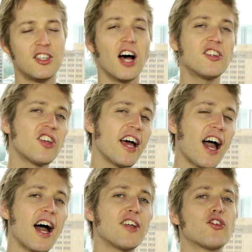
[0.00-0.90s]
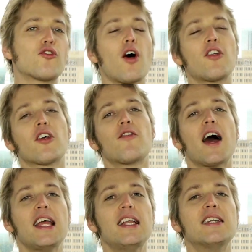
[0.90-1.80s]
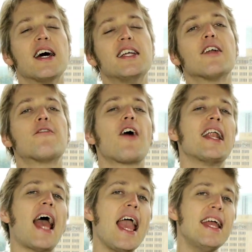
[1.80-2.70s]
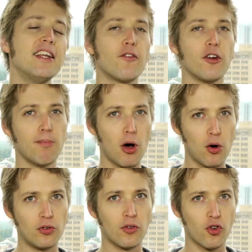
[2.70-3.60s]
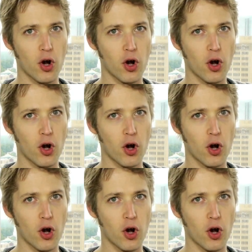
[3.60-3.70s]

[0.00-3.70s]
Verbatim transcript: Dutch psychiatrist Frederik van Eeden identified eight different modes of